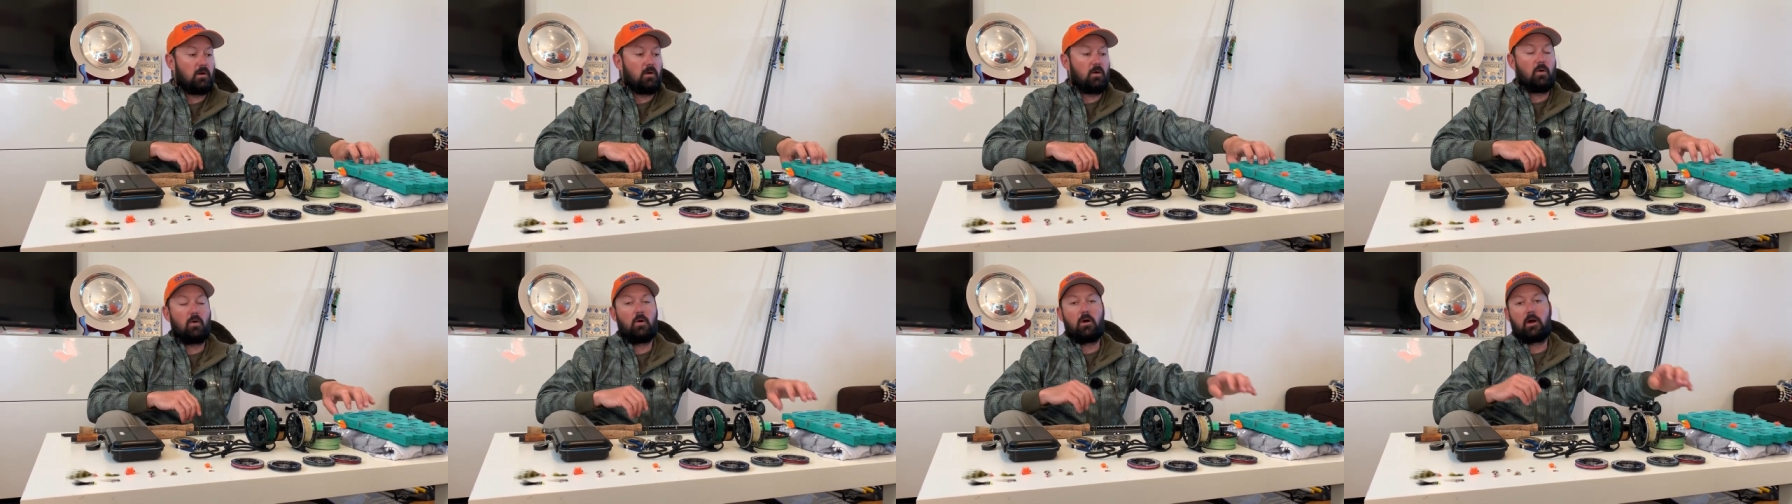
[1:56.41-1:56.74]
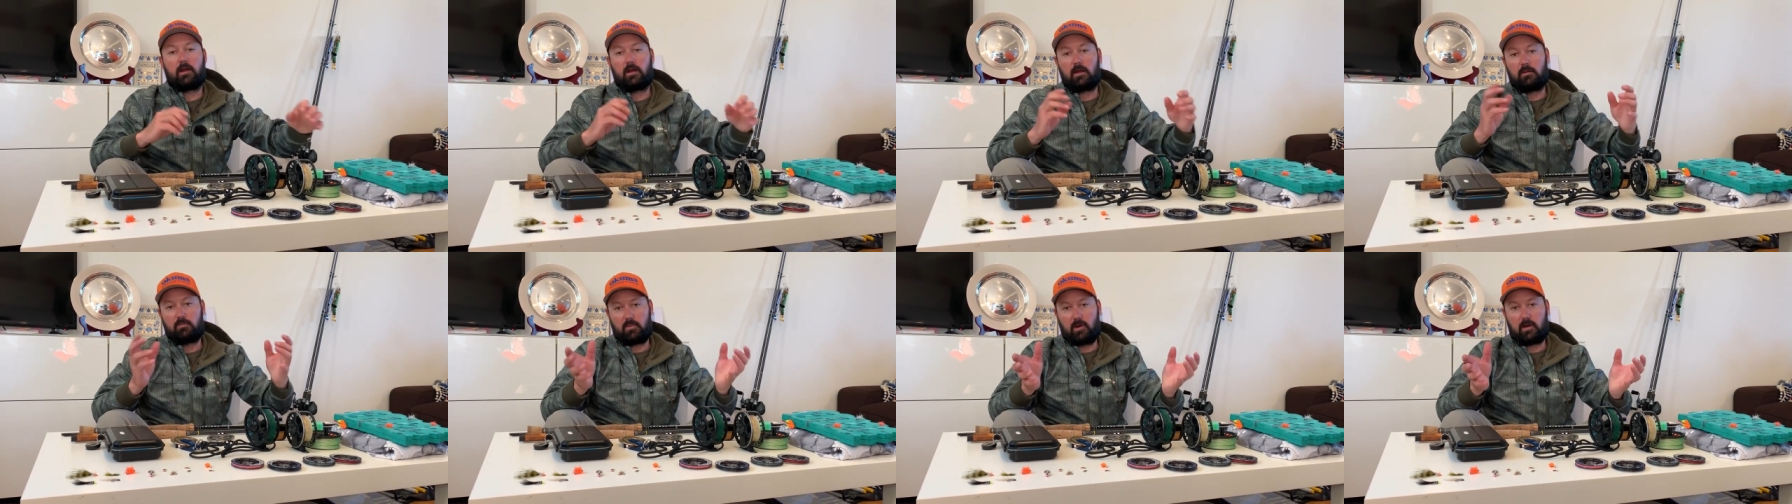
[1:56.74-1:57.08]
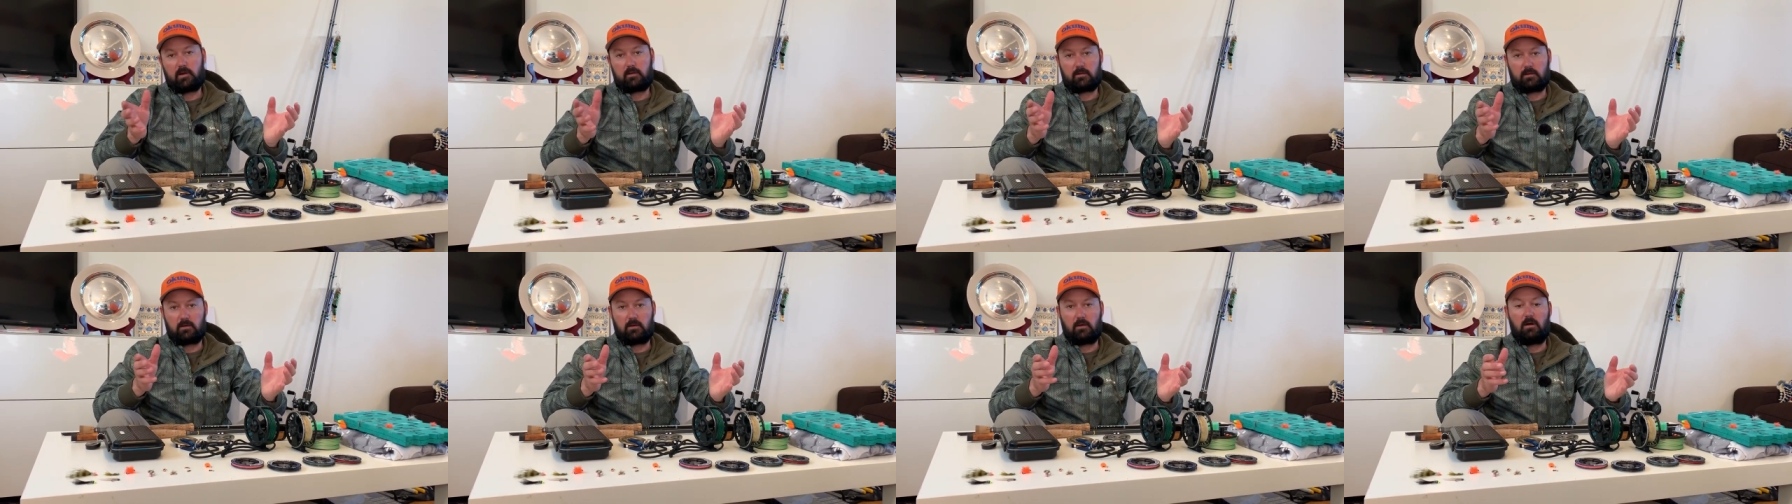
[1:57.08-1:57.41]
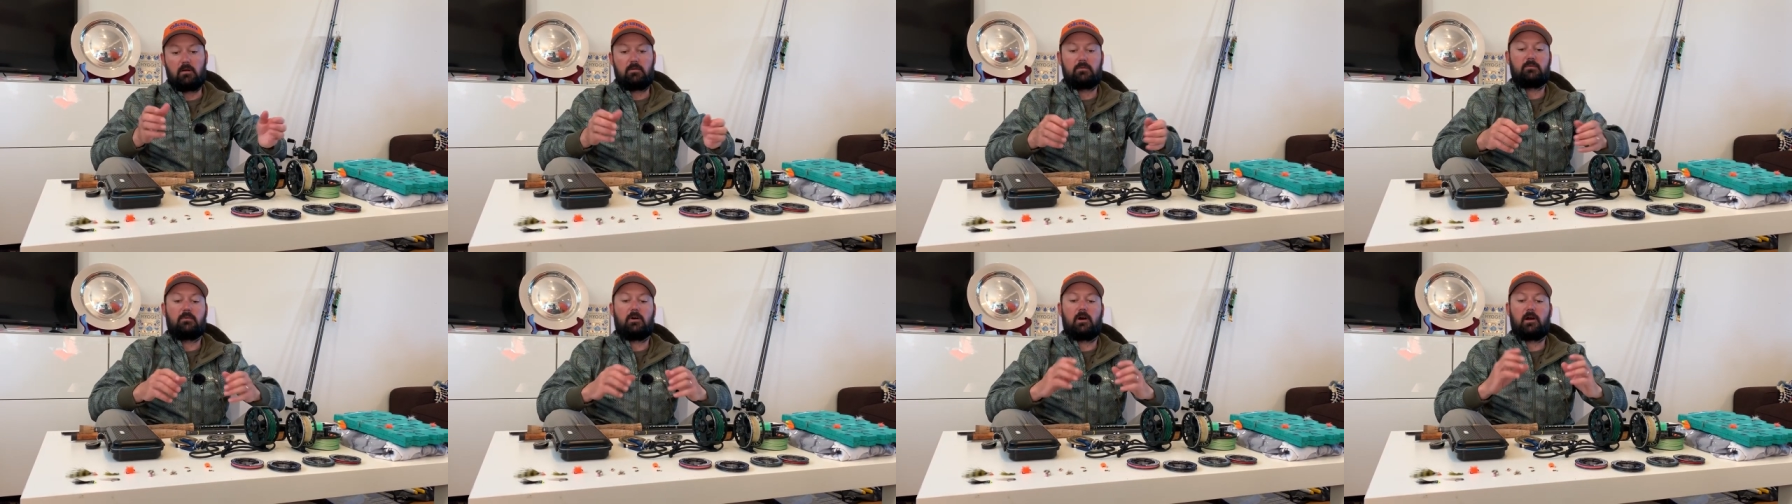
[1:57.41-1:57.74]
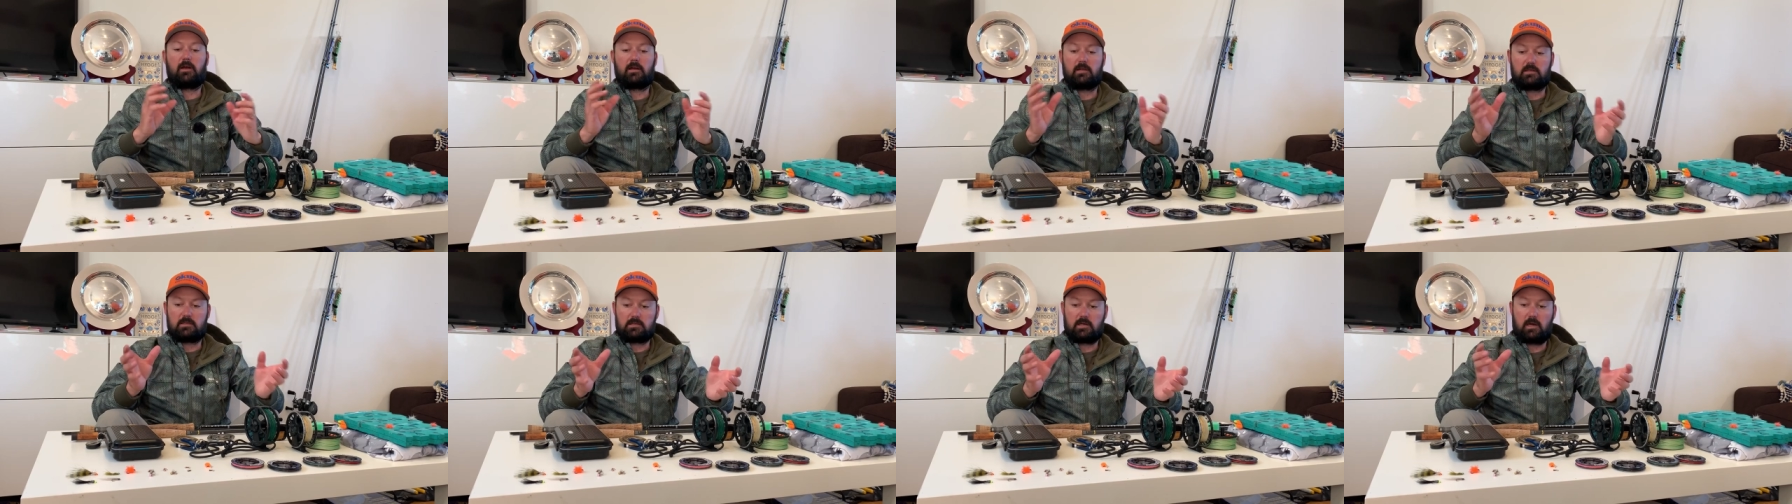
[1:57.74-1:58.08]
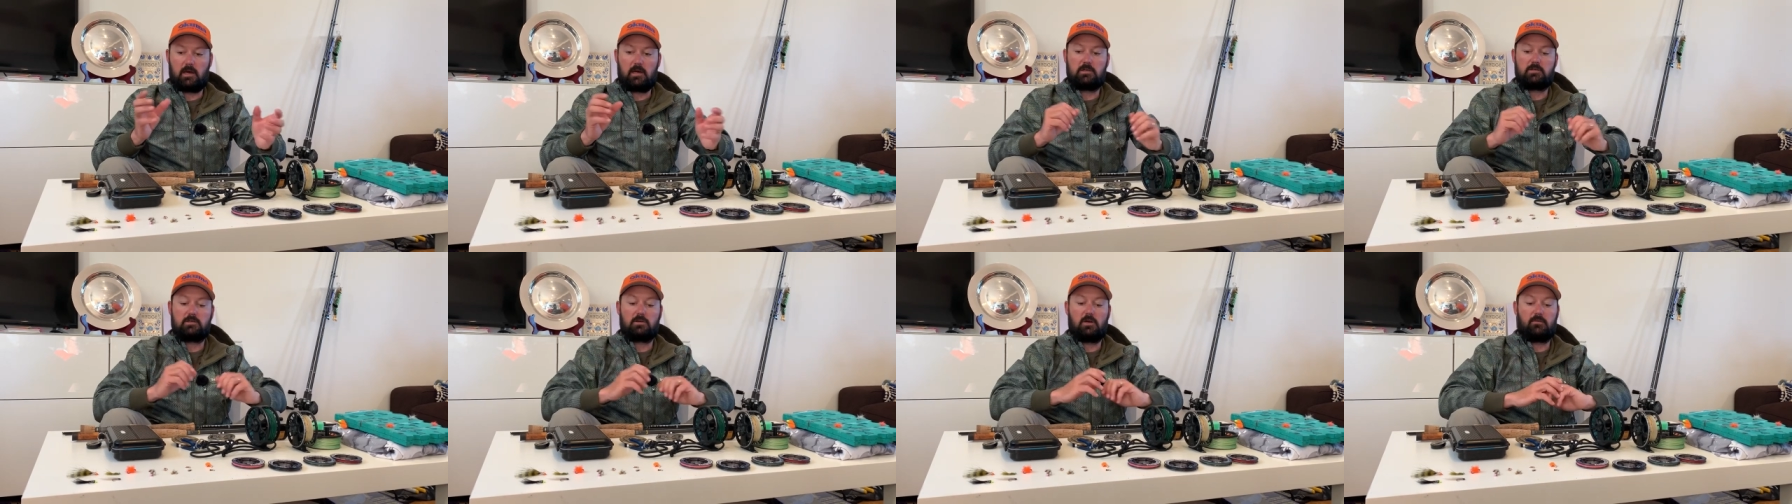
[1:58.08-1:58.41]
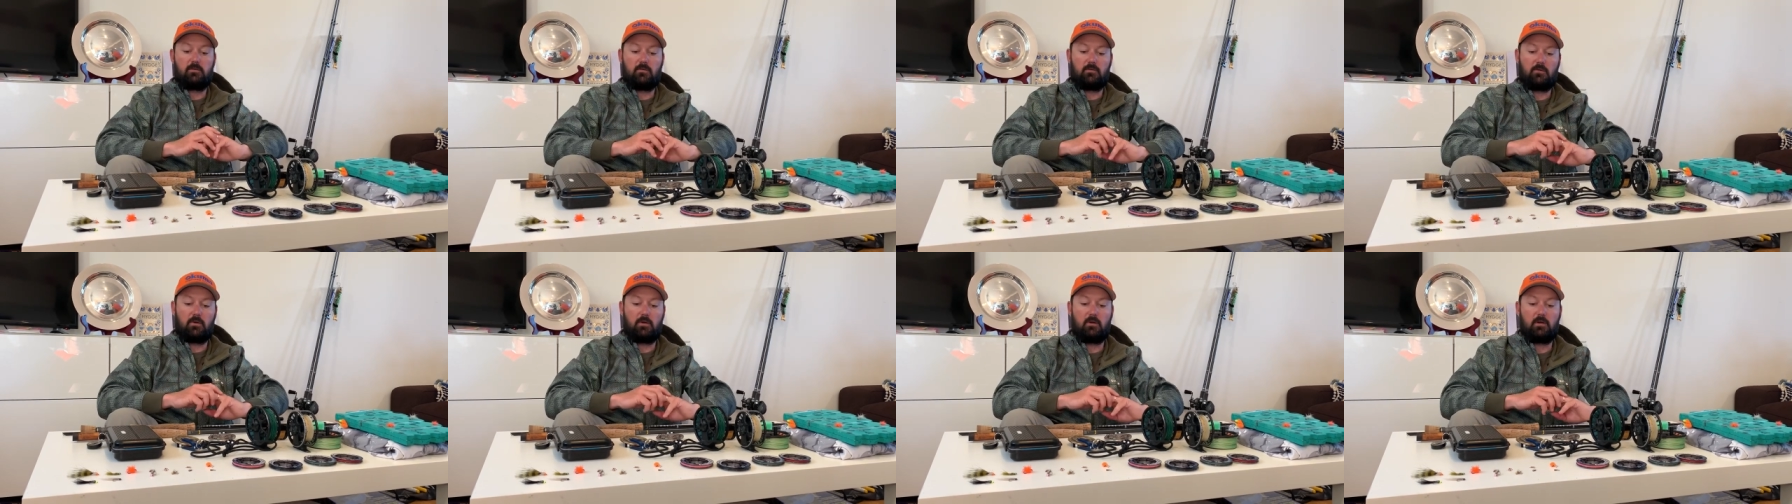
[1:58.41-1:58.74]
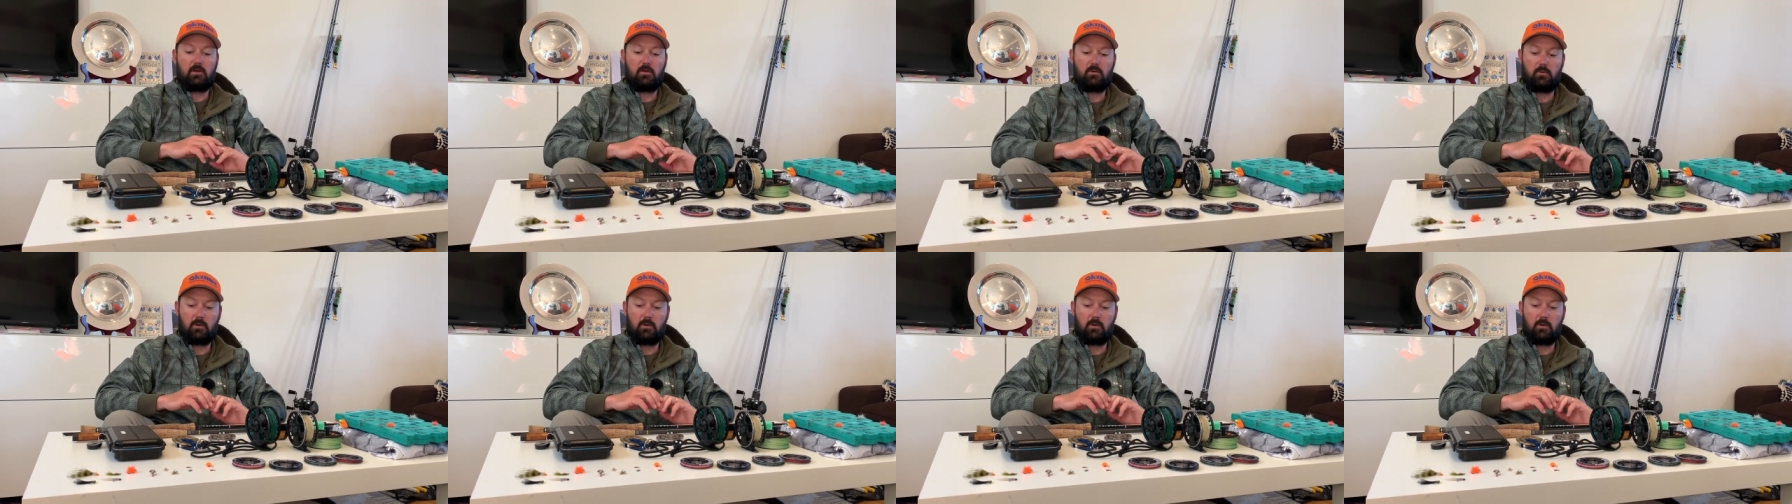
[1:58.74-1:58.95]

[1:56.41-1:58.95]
or I get busted off, I can change over very